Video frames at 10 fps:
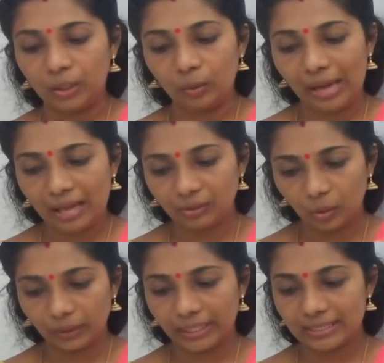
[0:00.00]
You have
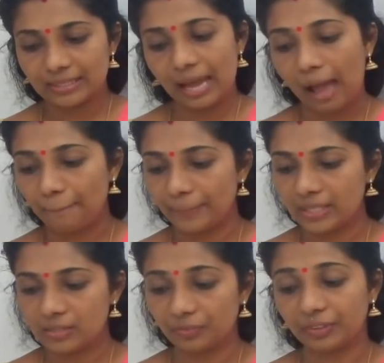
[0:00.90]
noticed the
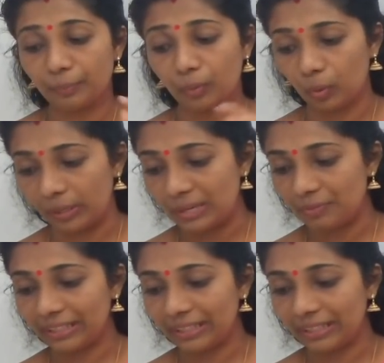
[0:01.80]
happiness of the boy